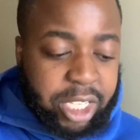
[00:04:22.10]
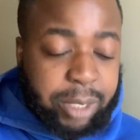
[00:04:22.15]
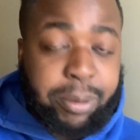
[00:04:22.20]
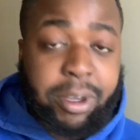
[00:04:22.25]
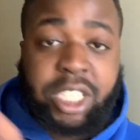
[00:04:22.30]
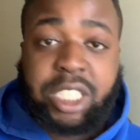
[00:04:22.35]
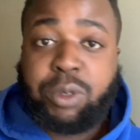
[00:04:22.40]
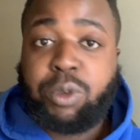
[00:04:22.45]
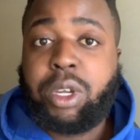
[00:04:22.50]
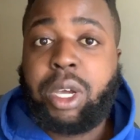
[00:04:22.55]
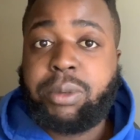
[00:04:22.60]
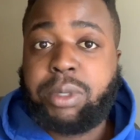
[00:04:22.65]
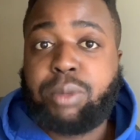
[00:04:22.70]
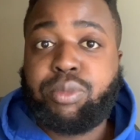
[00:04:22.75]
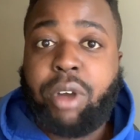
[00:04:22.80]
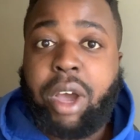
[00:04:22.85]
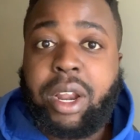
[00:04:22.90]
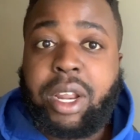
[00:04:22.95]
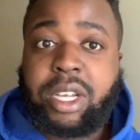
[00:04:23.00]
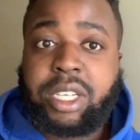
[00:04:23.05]
especially when it comes to
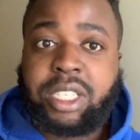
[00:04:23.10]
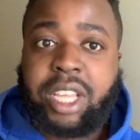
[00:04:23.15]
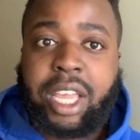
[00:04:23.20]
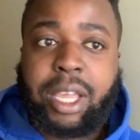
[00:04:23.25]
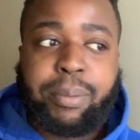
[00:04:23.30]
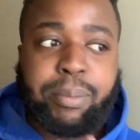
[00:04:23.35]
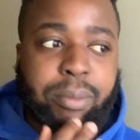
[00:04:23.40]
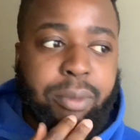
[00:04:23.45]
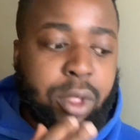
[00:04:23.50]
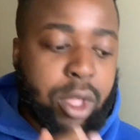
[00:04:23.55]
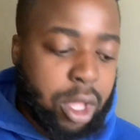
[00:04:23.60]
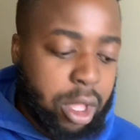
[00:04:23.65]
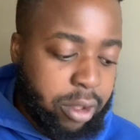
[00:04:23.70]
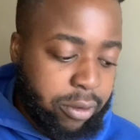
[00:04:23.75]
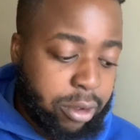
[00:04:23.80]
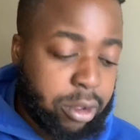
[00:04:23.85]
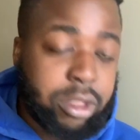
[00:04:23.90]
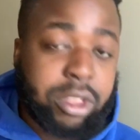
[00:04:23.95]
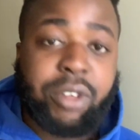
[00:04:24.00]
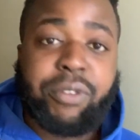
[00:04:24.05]
products. Like,
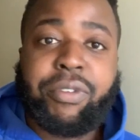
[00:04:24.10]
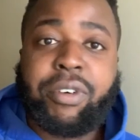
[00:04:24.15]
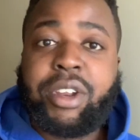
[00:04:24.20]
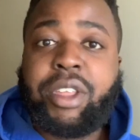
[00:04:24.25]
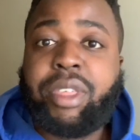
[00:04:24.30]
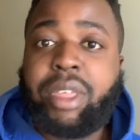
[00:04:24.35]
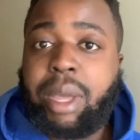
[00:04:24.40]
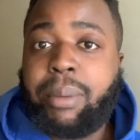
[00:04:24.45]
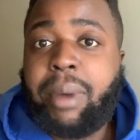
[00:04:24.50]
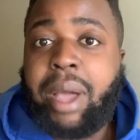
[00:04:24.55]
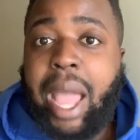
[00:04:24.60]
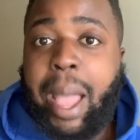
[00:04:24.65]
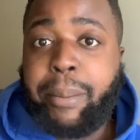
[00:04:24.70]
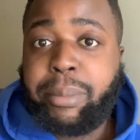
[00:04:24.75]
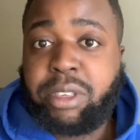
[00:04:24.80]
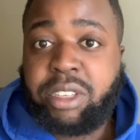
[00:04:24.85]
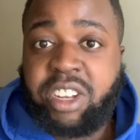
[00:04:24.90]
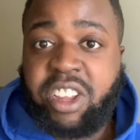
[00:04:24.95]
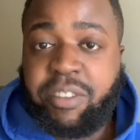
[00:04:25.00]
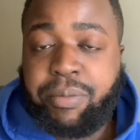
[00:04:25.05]
the funny thing about
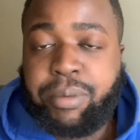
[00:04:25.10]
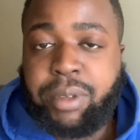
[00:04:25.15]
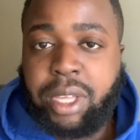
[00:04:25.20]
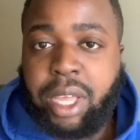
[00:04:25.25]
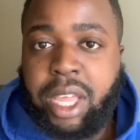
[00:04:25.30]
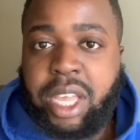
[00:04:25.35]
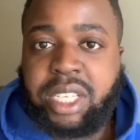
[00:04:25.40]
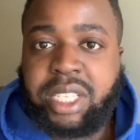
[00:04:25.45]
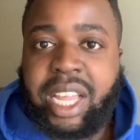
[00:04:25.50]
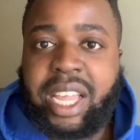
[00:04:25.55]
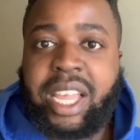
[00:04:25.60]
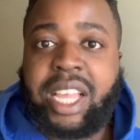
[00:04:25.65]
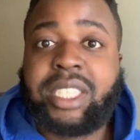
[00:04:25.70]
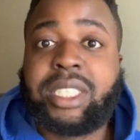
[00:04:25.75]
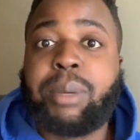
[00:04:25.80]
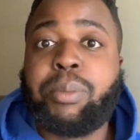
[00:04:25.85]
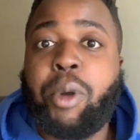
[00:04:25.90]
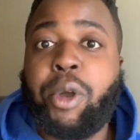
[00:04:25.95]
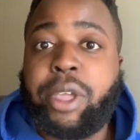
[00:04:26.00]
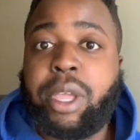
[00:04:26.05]
Amazon FBA is like,
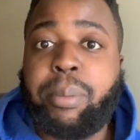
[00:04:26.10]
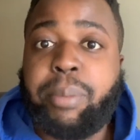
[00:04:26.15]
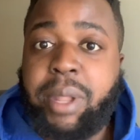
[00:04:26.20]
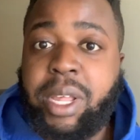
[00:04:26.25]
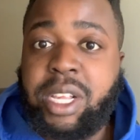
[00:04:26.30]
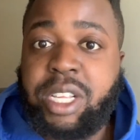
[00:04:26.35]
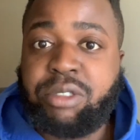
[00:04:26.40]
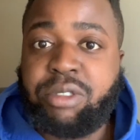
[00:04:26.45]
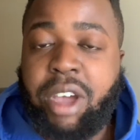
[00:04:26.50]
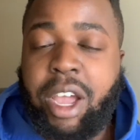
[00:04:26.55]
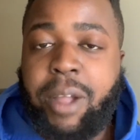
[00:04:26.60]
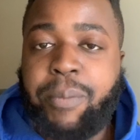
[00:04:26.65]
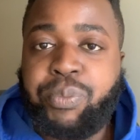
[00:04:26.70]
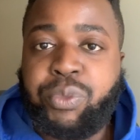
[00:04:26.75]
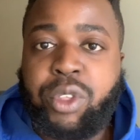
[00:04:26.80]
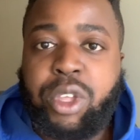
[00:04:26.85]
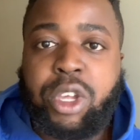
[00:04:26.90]
it's a marketplace, right?